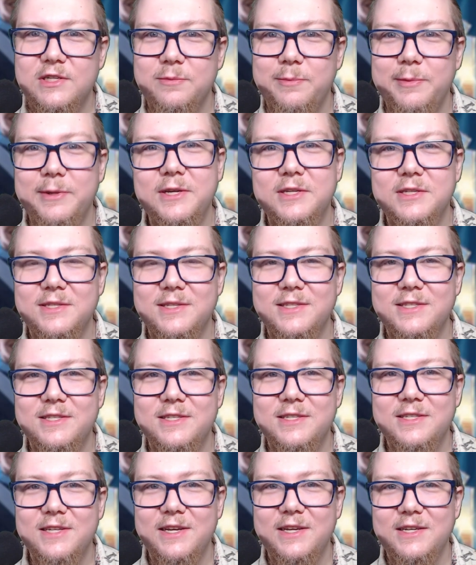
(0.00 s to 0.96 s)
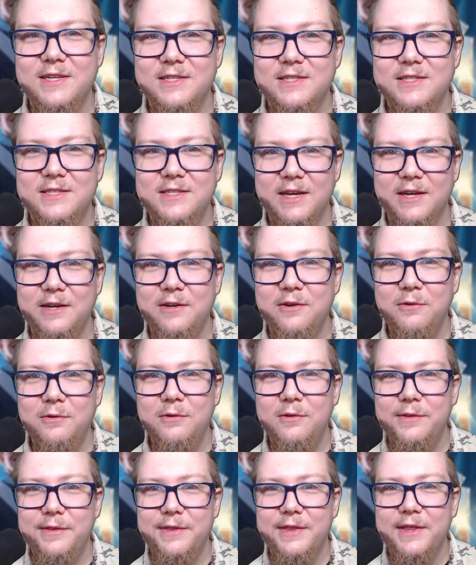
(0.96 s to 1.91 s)
because this is a
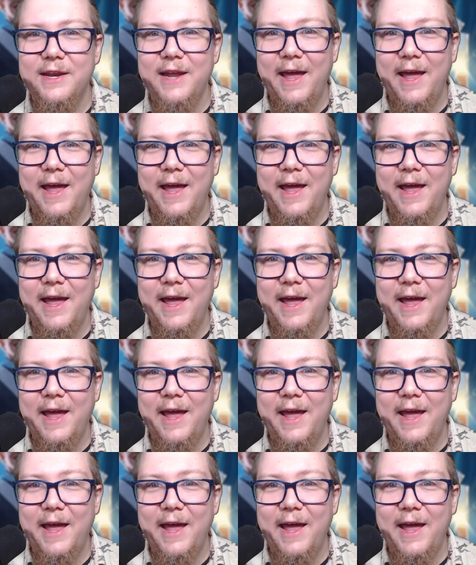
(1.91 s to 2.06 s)
signal that,